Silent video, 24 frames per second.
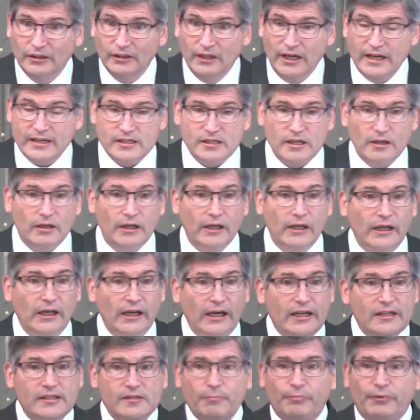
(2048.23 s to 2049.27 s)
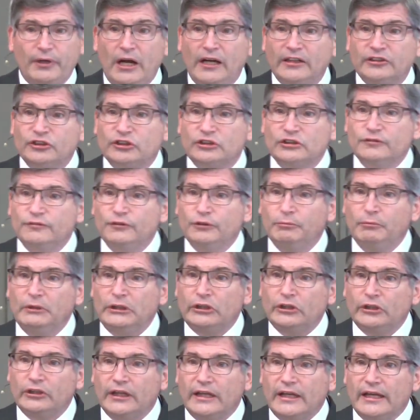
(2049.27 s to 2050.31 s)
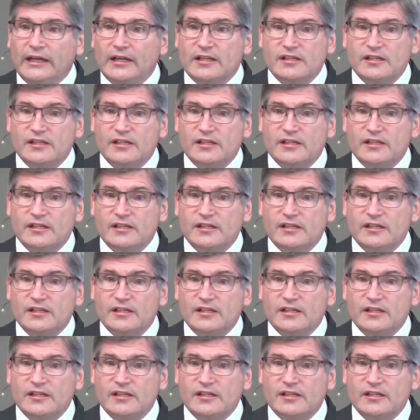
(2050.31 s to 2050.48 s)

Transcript: It's a, it's a posture of humility and